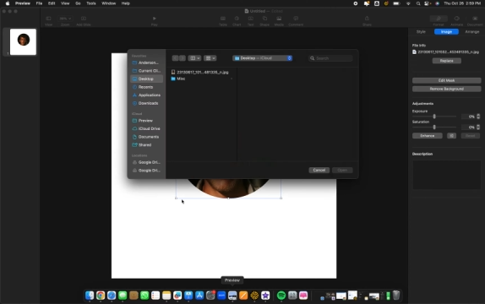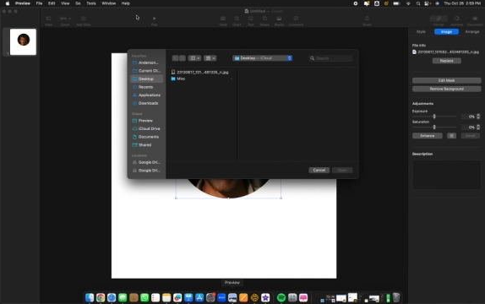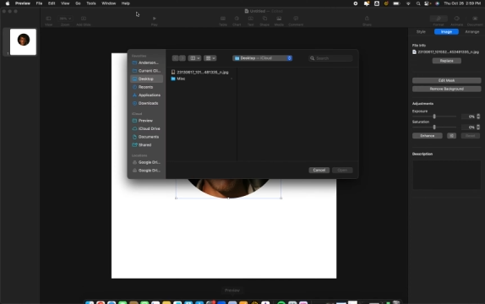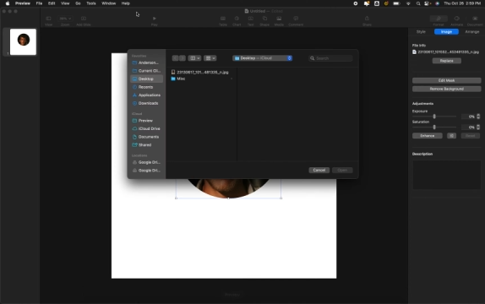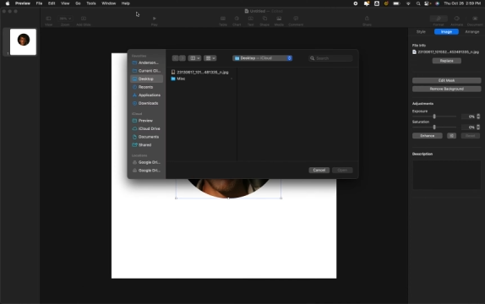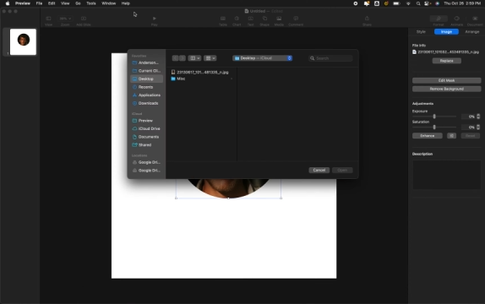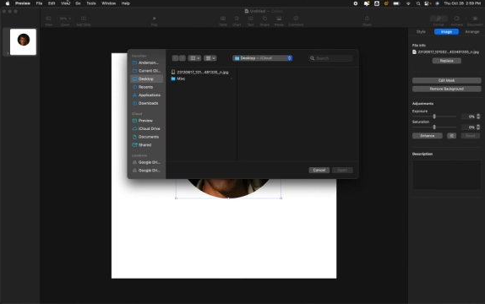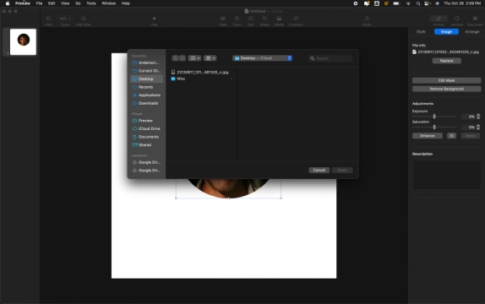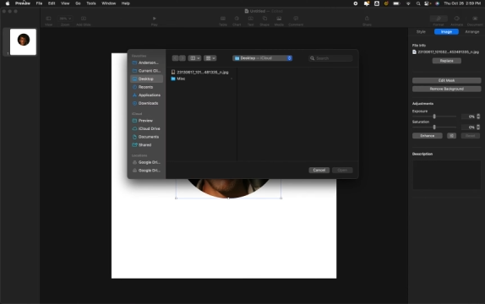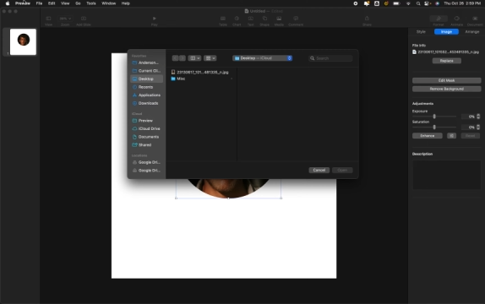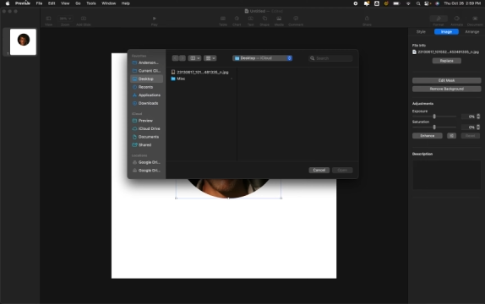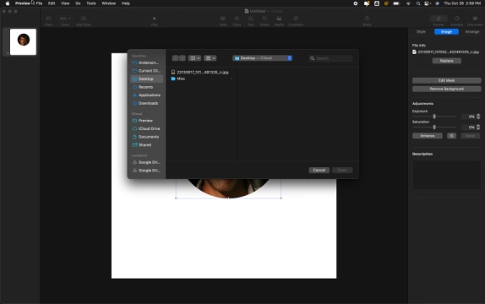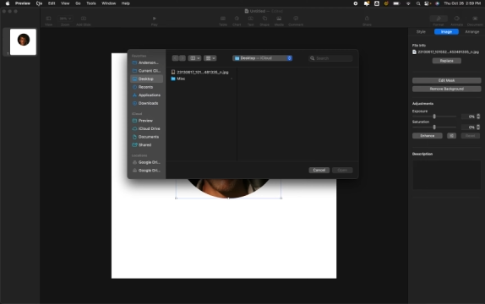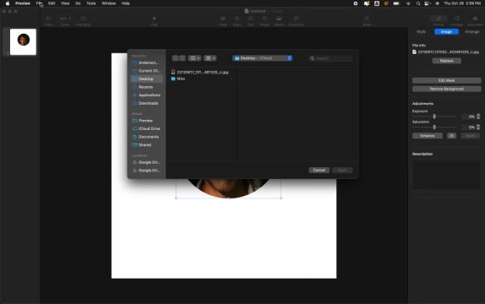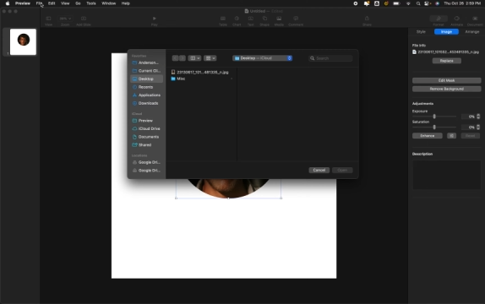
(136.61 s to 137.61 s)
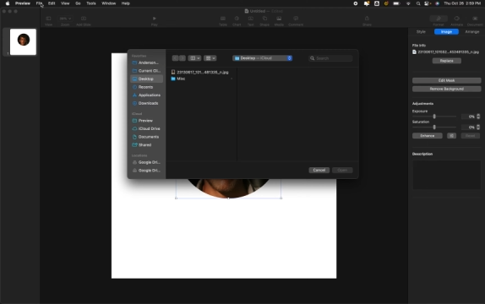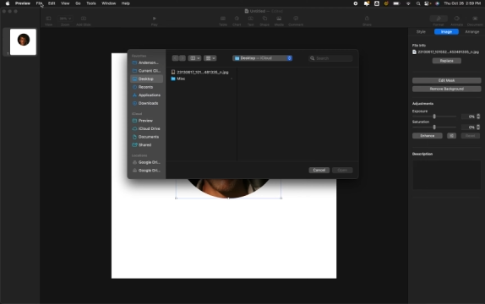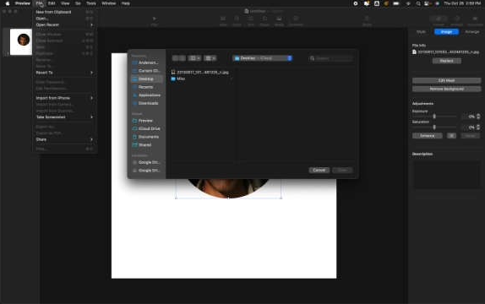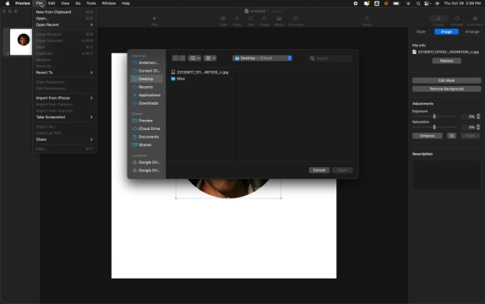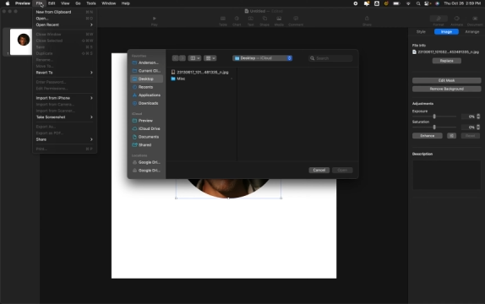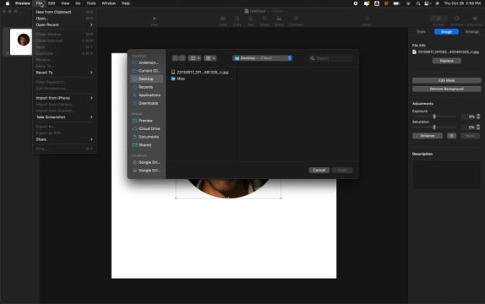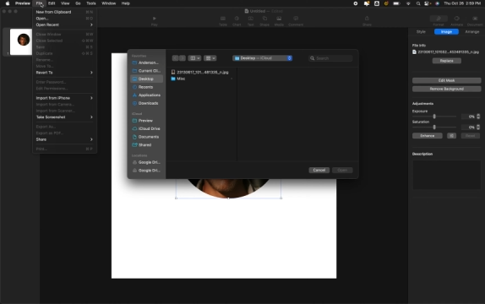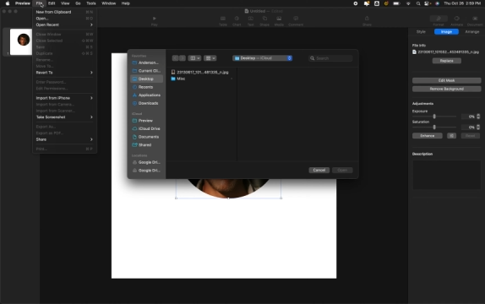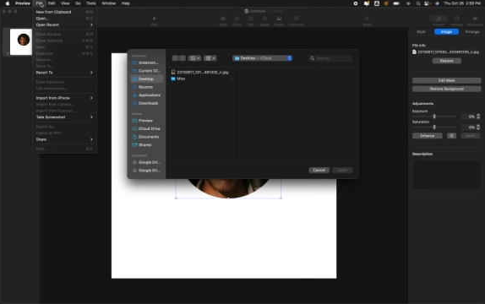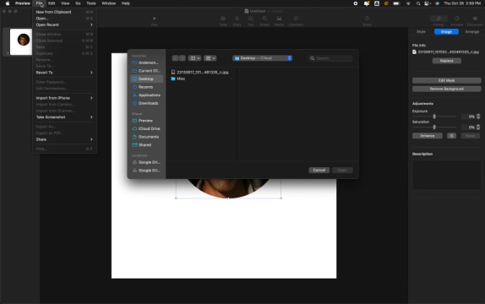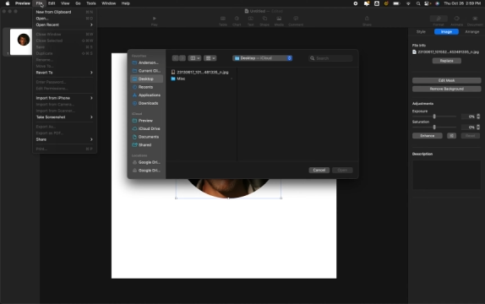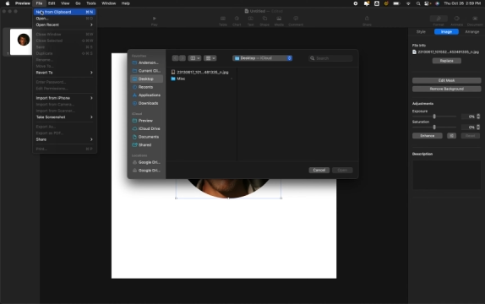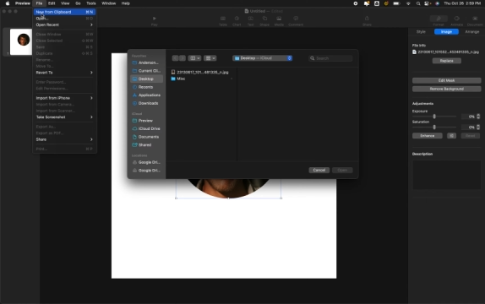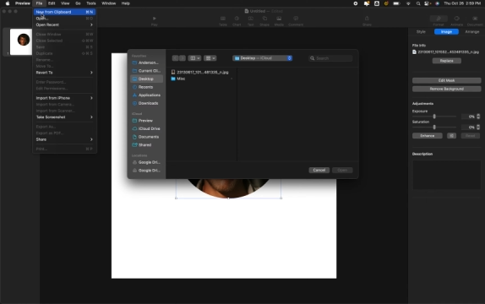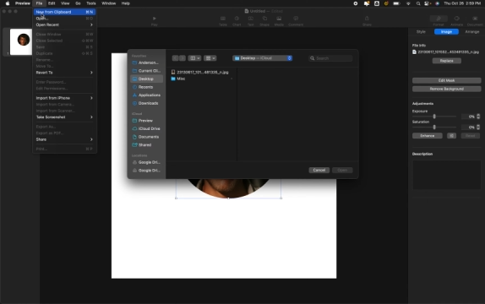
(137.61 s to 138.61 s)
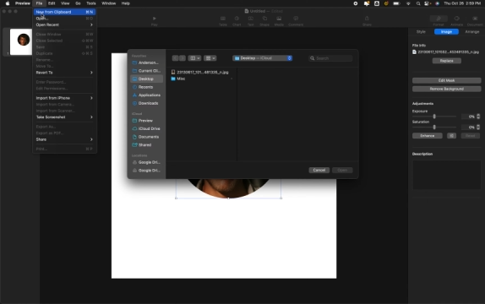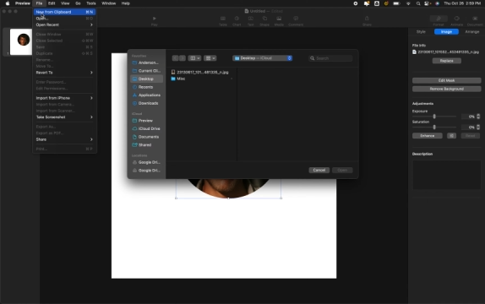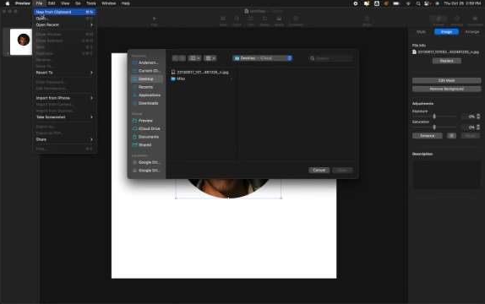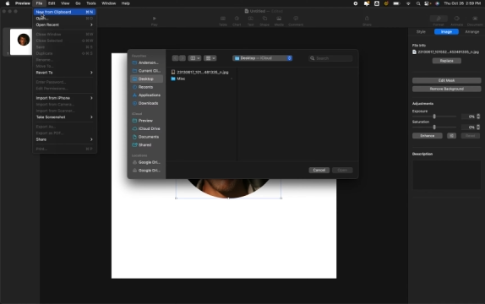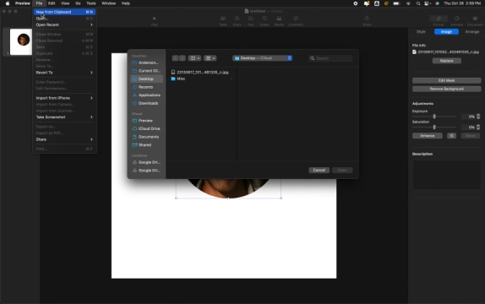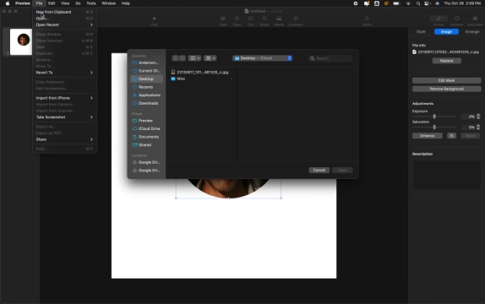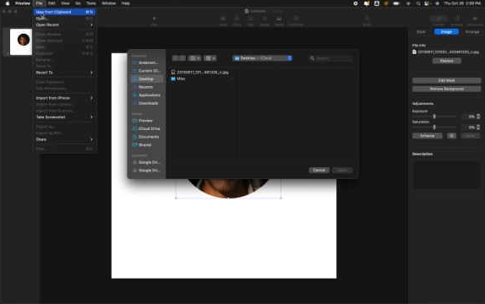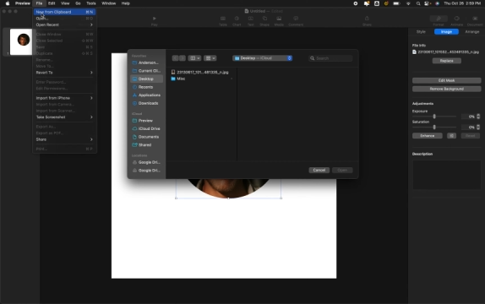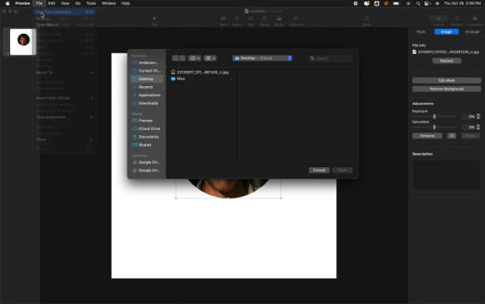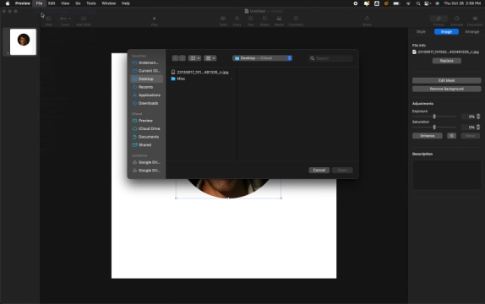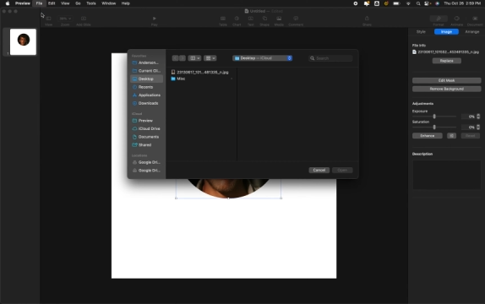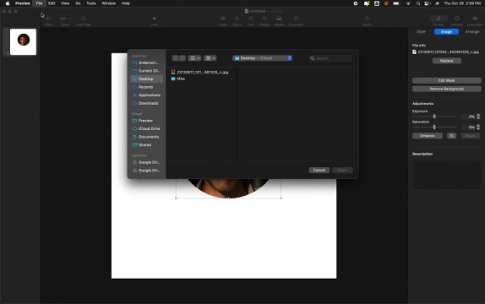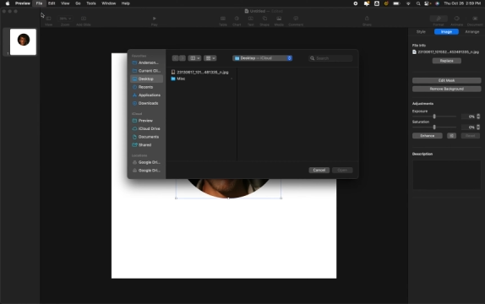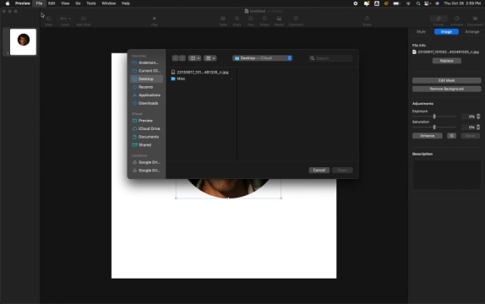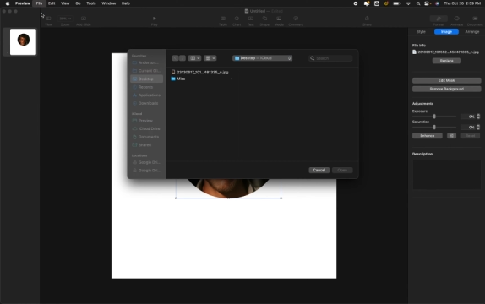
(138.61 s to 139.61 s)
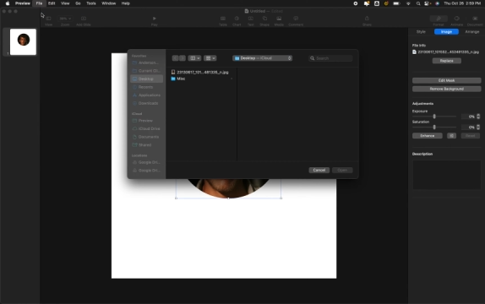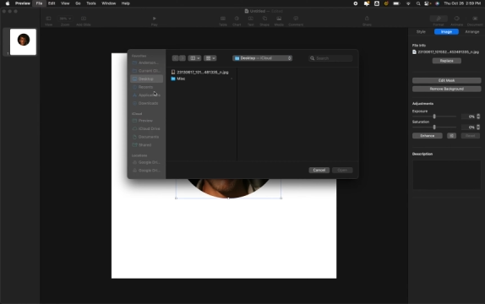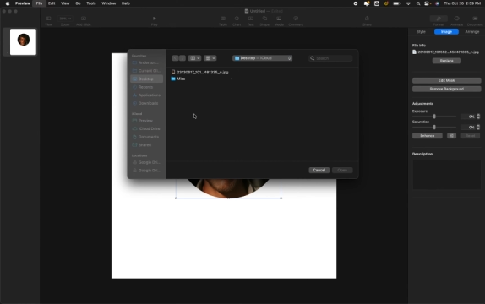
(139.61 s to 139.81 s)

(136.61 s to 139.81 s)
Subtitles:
No face is visible, so there are no lips to read.